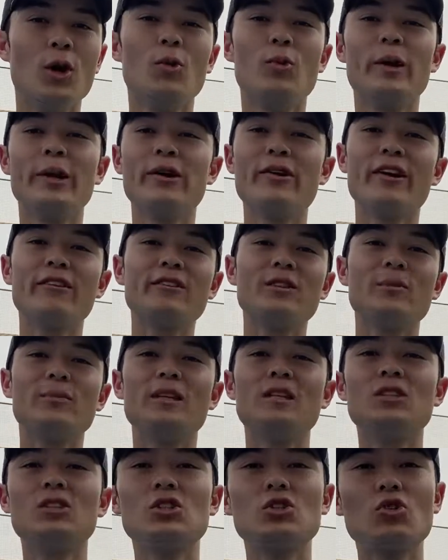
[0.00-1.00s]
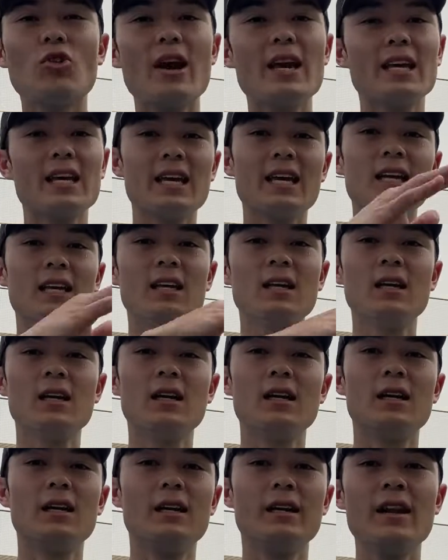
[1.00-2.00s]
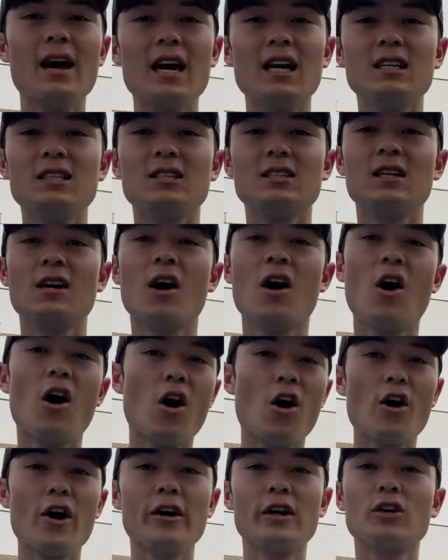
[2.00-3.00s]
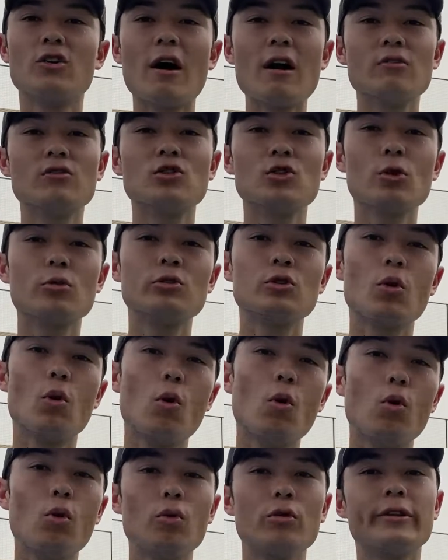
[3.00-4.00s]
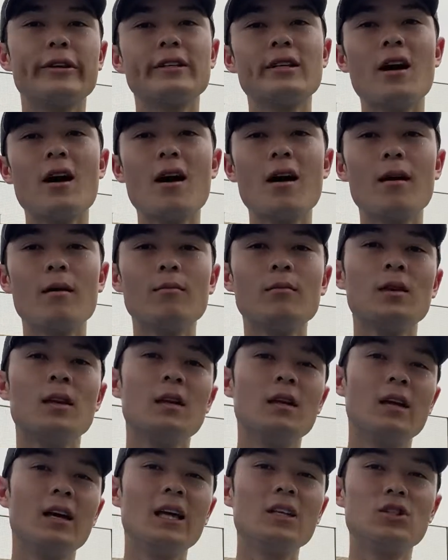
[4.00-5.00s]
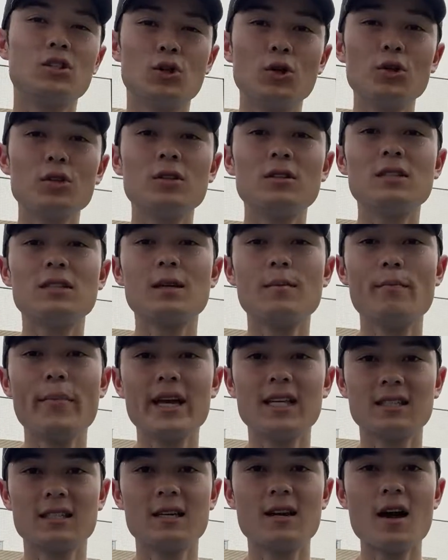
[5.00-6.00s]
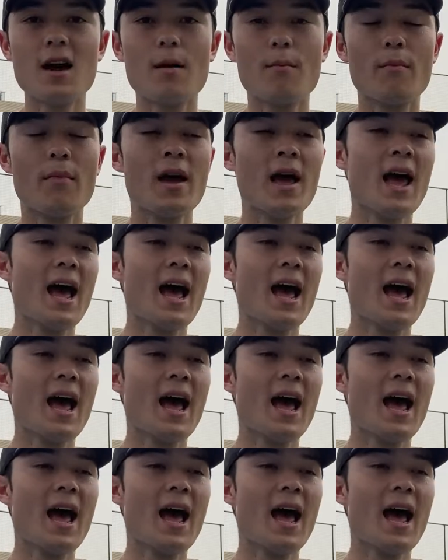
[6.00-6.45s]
We don't have to be striking nice, hard ground strokes all the time. It's good to mix it up.